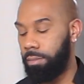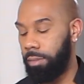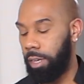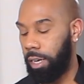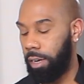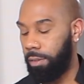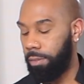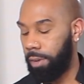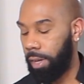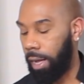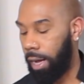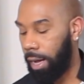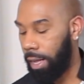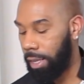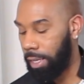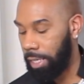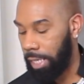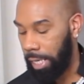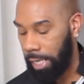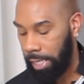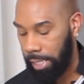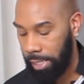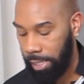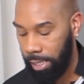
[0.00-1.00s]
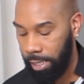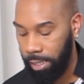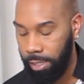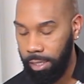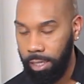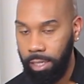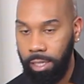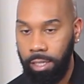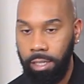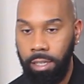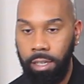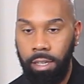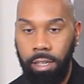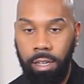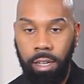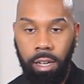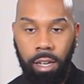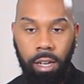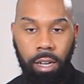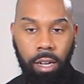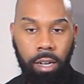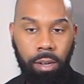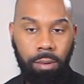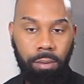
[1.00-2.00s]
every holiday season,
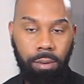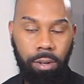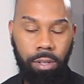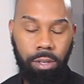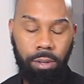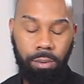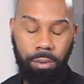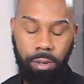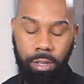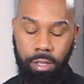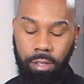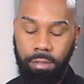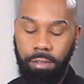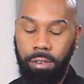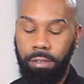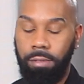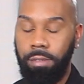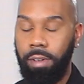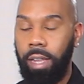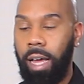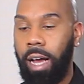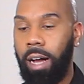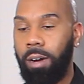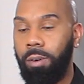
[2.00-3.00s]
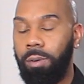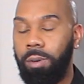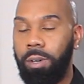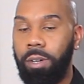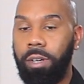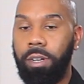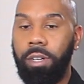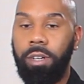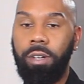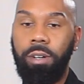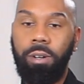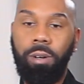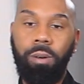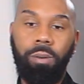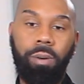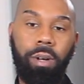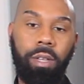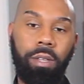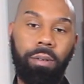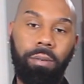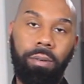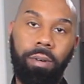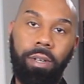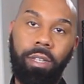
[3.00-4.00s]
whether it's for flour or
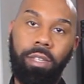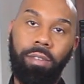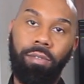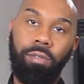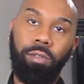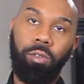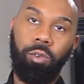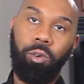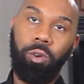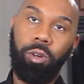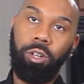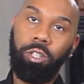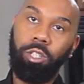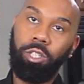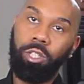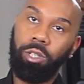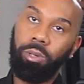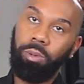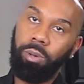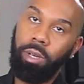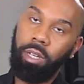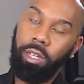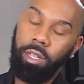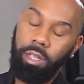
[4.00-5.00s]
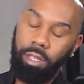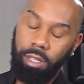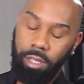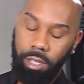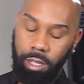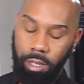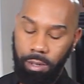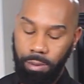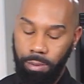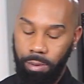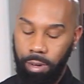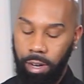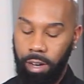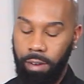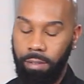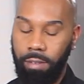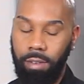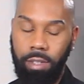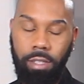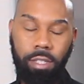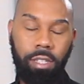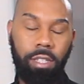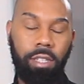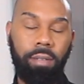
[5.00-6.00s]
whether it's for treats or
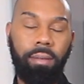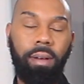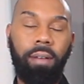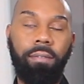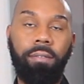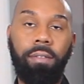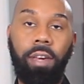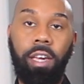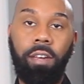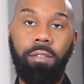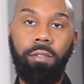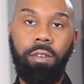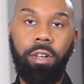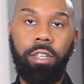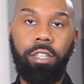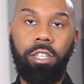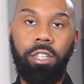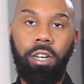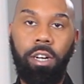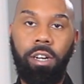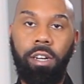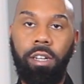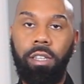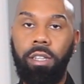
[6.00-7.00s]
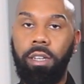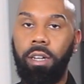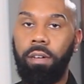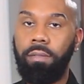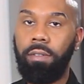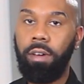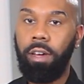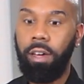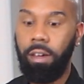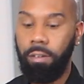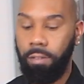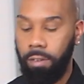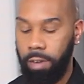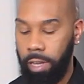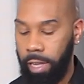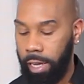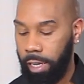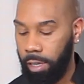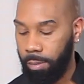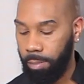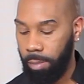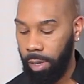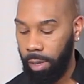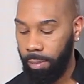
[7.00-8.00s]
whatever. It's just my favorite jar that I've had for
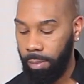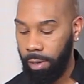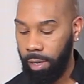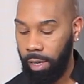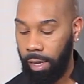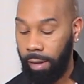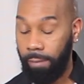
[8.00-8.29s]
like maybe